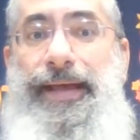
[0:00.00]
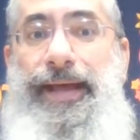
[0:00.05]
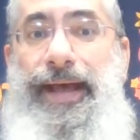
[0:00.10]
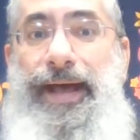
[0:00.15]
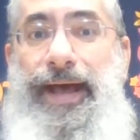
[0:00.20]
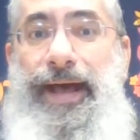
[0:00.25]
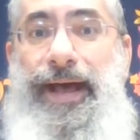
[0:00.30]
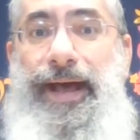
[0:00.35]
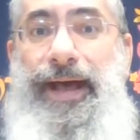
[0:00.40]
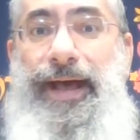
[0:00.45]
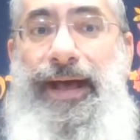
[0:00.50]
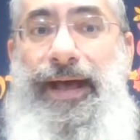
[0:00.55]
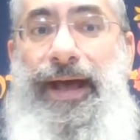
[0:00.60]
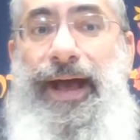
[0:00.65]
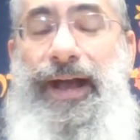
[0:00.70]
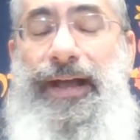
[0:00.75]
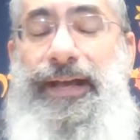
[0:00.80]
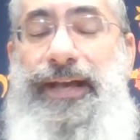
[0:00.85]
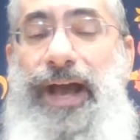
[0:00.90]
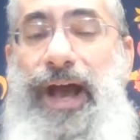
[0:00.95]
Uh,
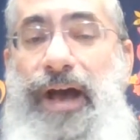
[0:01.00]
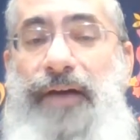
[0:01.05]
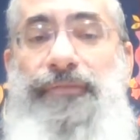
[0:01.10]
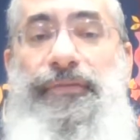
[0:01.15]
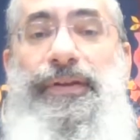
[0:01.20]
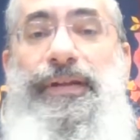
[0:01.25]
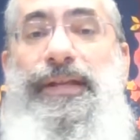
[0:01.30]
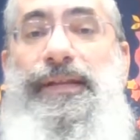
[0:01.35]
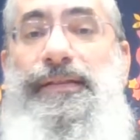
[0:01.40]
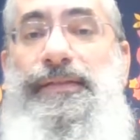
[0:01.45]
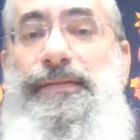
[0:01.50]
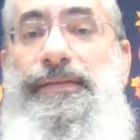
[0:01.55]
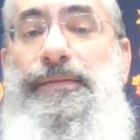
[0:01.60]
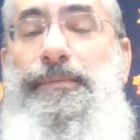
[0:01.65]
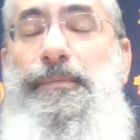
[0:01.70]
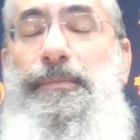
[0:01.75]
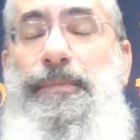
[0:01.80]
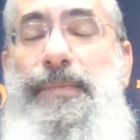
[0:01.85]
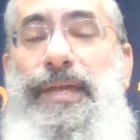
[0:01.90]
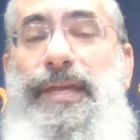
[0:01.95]
a covenant
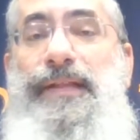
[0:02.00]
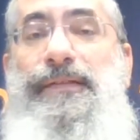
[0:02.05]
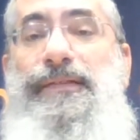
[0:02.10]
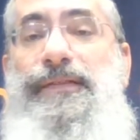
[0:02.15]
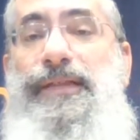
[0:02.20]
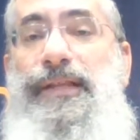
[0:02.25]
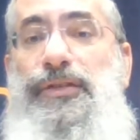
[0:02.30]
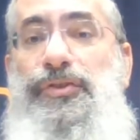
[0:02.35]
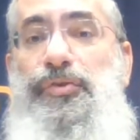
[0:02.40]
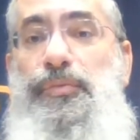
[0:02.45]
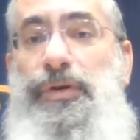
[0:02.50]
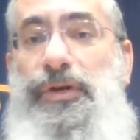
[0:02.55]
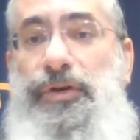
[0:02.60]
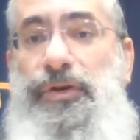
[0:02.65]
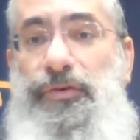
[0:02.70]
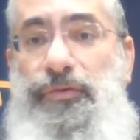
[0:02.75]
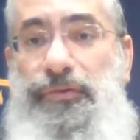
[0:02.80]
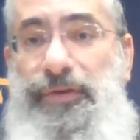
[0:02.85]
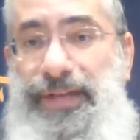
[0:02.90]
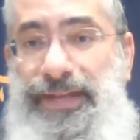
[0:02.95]
means that you
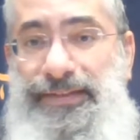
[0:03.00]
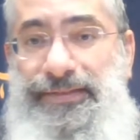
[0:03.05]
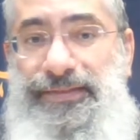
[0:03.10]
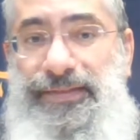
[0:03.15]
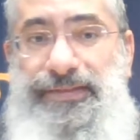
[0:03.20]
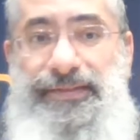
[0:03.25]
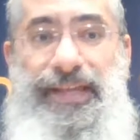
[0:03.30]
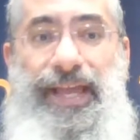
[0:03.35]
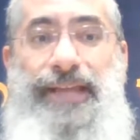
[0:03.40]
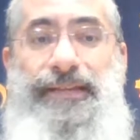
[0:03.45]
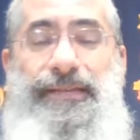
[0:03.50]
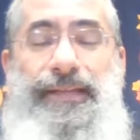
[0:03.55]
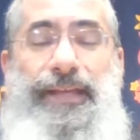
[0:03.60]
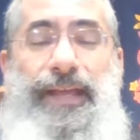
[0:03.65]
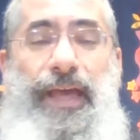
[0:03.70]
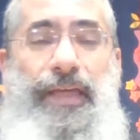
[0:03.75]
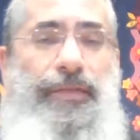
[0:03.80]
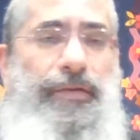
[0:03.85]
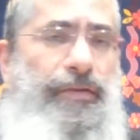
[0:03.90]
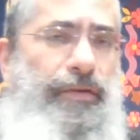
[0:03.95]
agree to stay
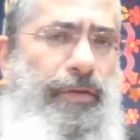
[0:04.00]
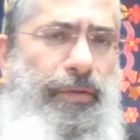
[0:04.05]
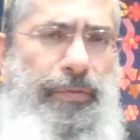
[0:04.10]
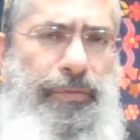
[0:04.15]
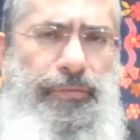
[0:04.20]
together